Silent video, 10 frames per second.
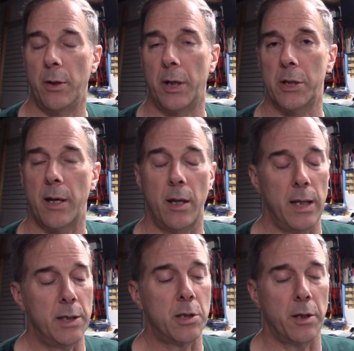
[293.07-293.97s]
You can
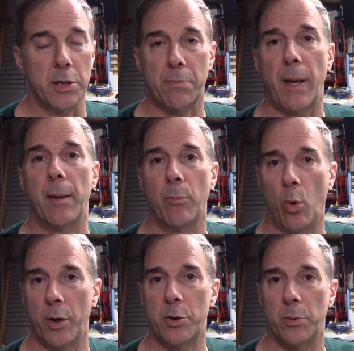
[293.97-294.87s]
easily spend
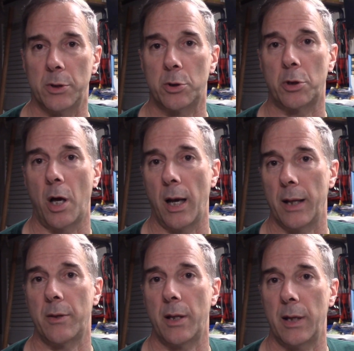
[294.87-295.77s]
more to install
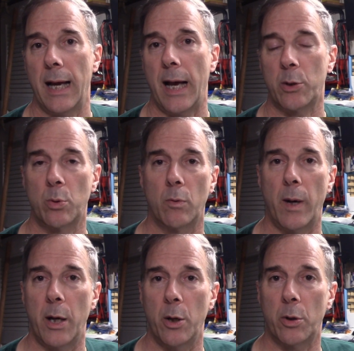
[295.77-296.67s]
it than the actual
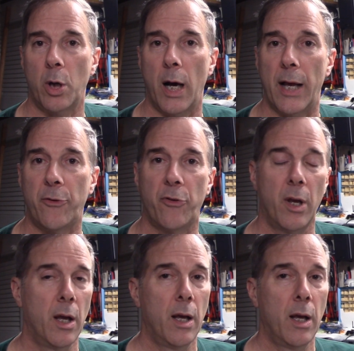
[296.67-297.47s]
radio costs.